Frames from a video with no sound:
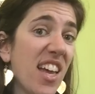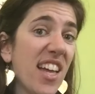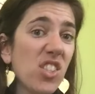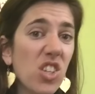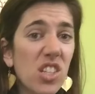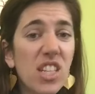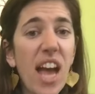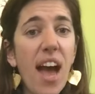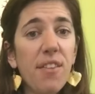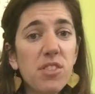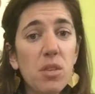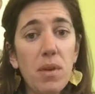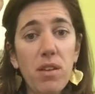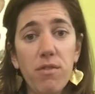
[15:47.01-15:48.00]
It's good to have
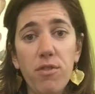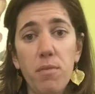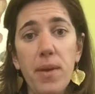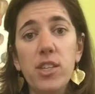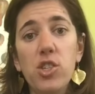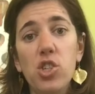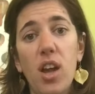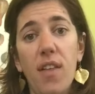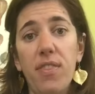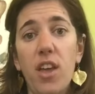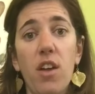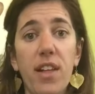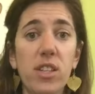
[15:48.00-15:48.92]
some information on there.